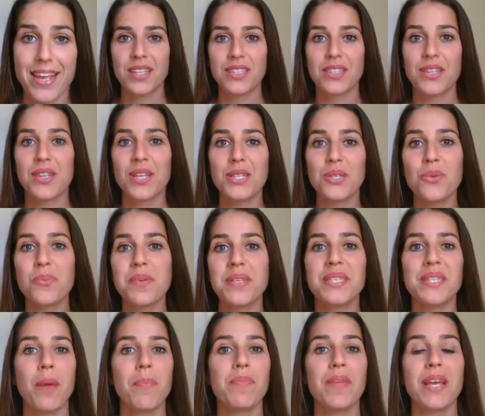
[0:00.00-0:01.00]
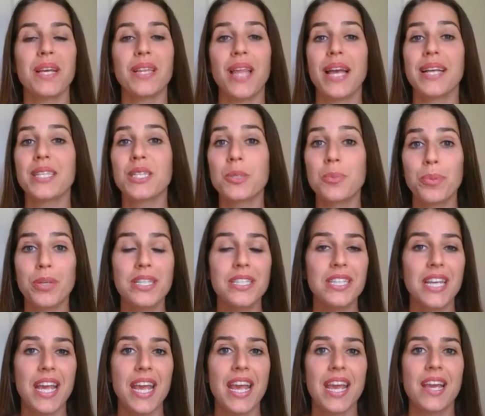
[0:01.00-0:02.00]
So this would be something like
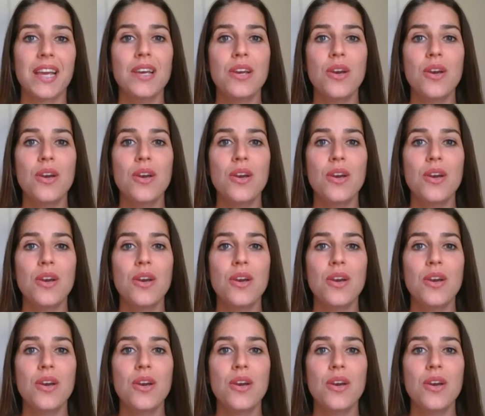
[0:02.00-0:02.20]
sprinting